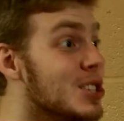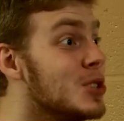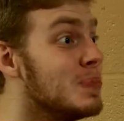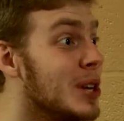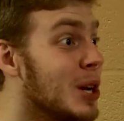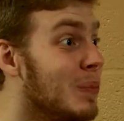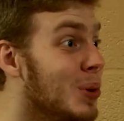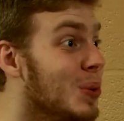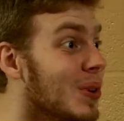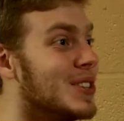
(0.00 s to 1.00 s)
Is this
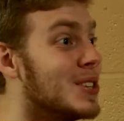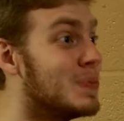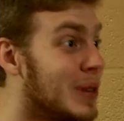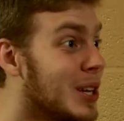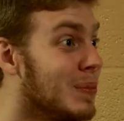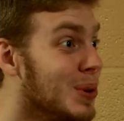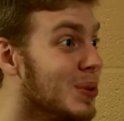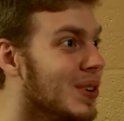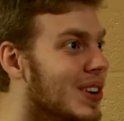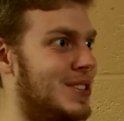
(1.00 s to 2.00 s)
peekaboo? Is this
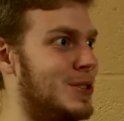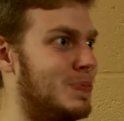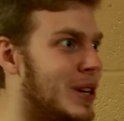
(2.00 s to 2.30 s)
peekaboo? Is this